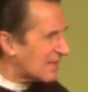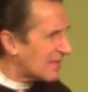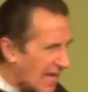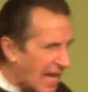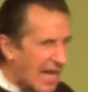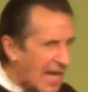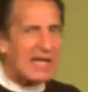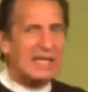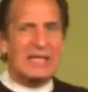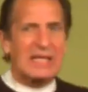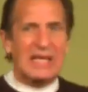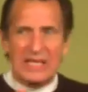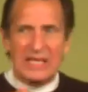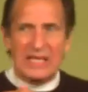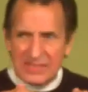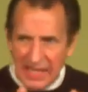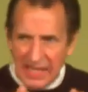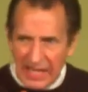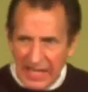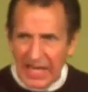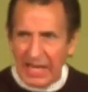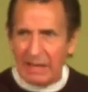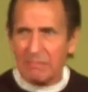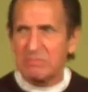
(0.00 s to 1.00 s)
That is
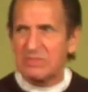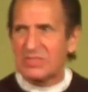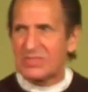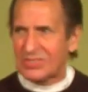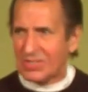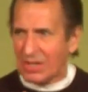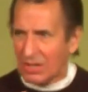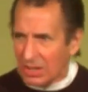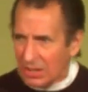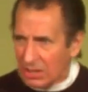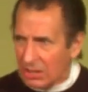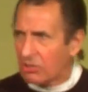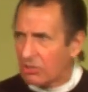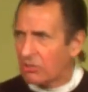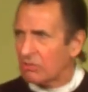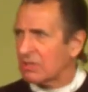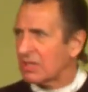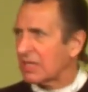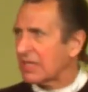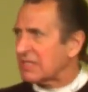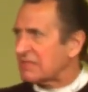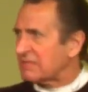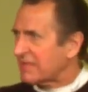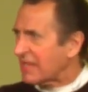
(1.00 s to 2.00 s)

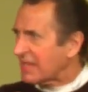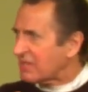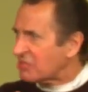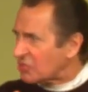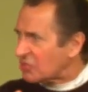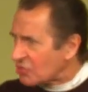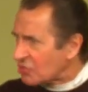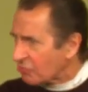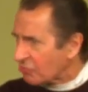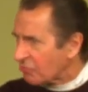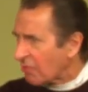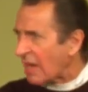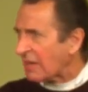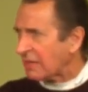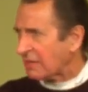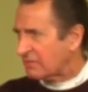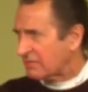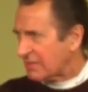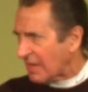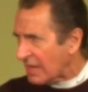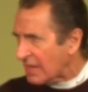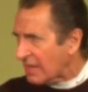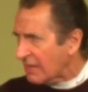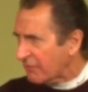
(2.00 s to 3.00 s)
absolutely
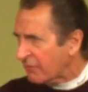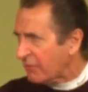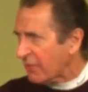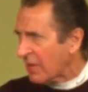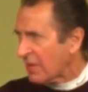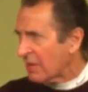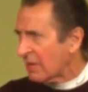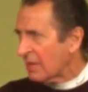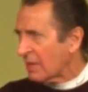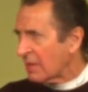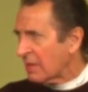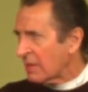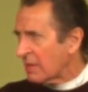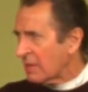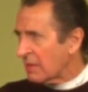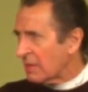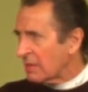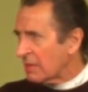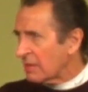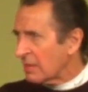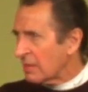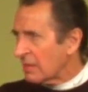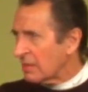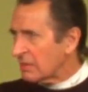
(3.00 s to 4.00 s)
destructive
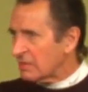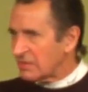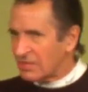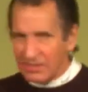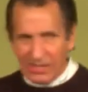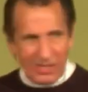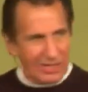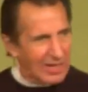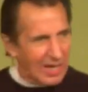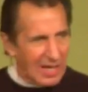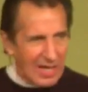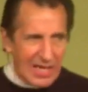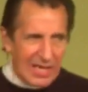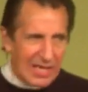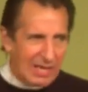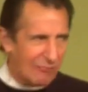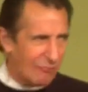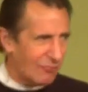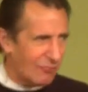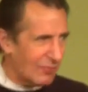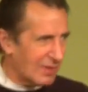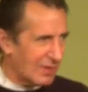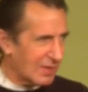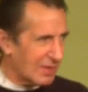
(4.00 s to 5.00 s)
to your life.